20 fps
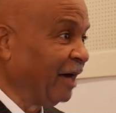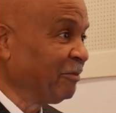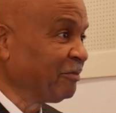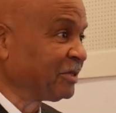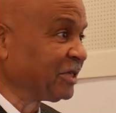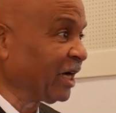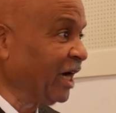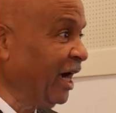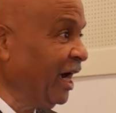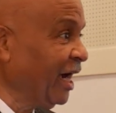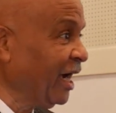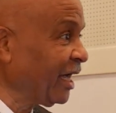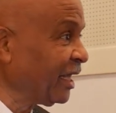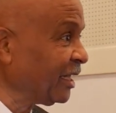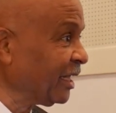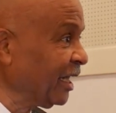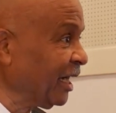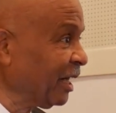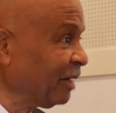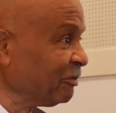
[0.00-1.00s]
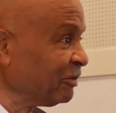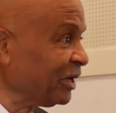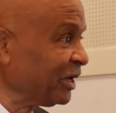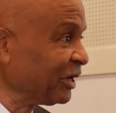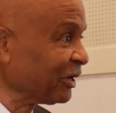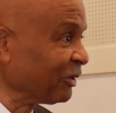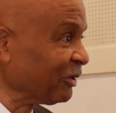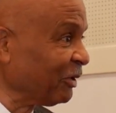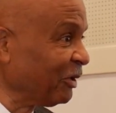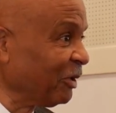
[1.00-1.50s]
I'm tired now. I'm ready
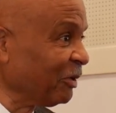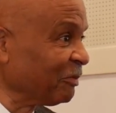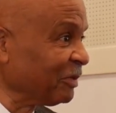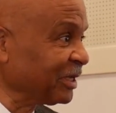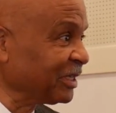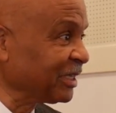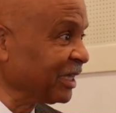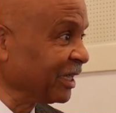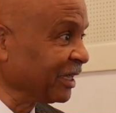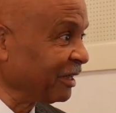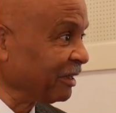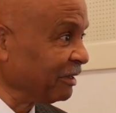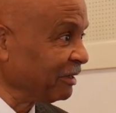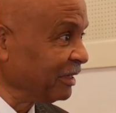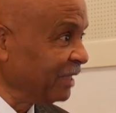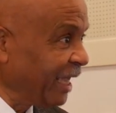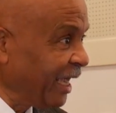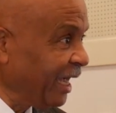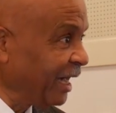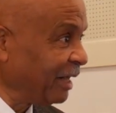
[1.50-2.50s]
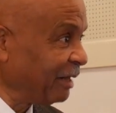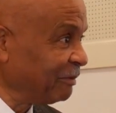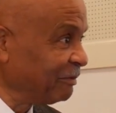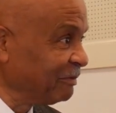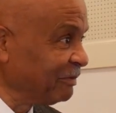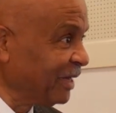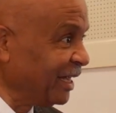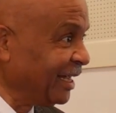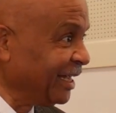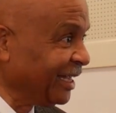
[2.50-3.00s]
to go home and take a
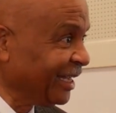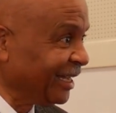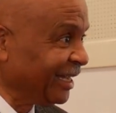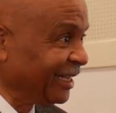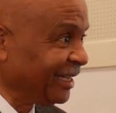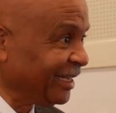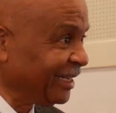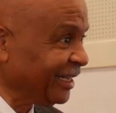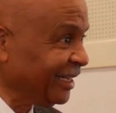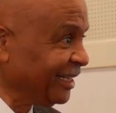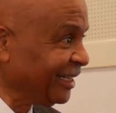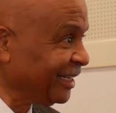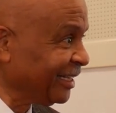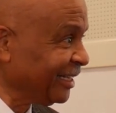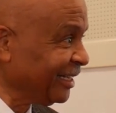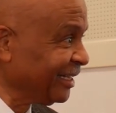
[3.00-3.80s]
nap.